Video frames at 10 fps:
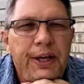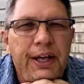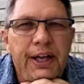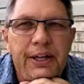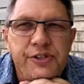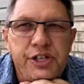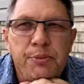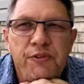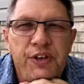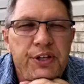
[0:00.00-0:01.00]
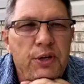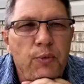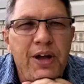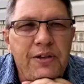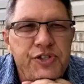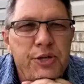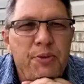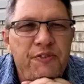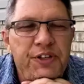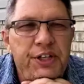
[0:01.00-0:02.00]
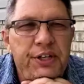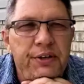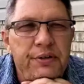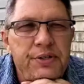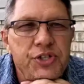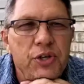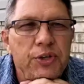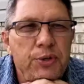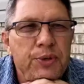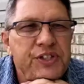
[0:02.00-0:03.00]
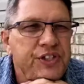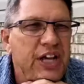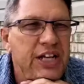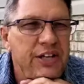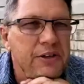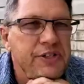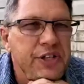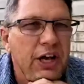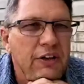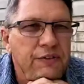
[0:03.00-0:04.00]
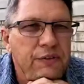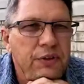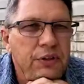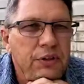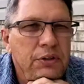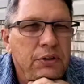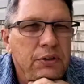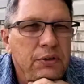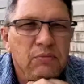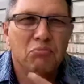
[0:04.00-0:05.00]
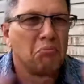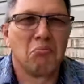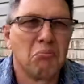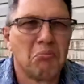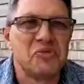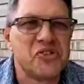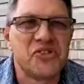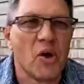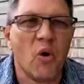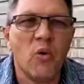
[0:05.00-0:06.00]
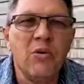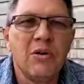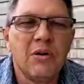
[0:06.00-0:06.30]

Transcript: And some of it did well, some of it didn't. So you would say to yourself, so?